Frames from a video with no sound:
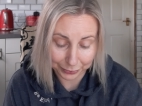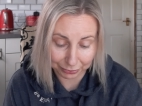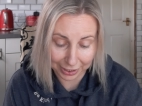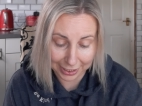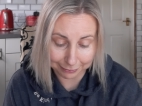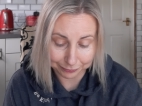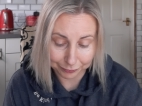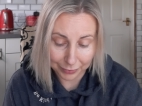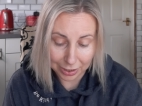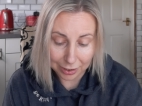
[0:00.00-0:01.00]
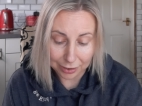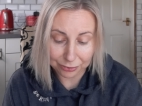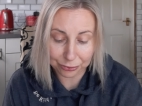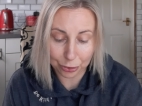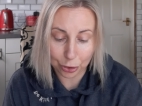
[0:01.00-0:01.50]
Okay,
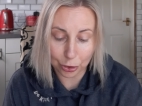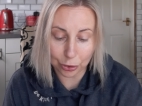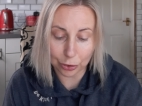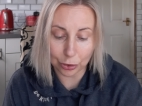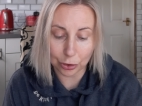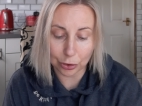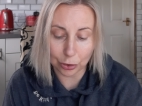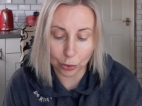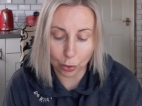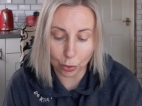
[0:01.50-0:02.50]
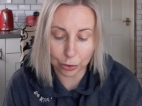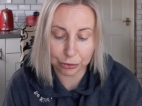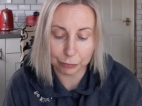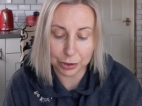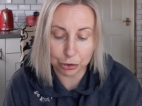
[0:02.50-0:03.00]
so look
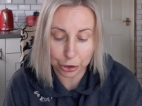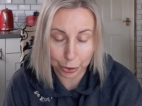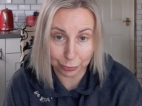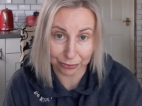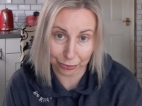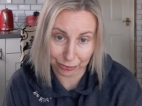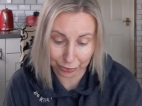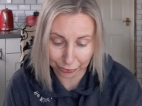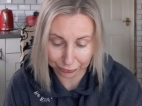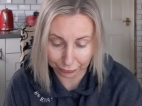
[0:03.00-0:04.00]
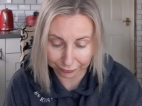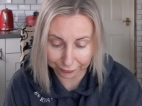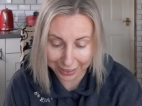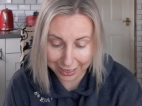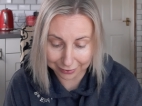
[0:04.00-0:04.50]
to reduce the total
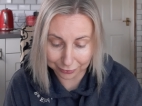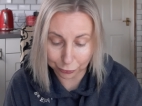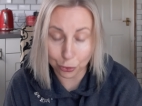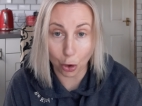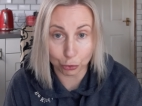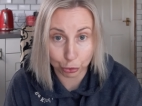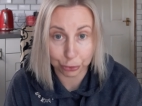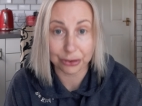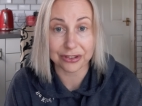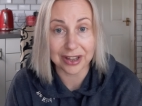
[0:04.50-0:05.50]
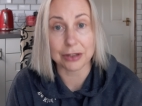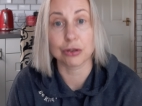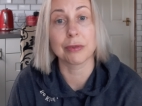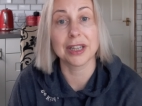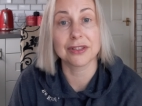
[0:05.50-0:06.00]
fat, not just the
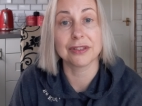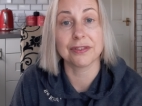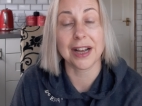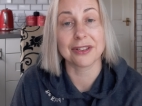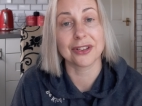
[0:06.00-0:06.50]
saturated fat.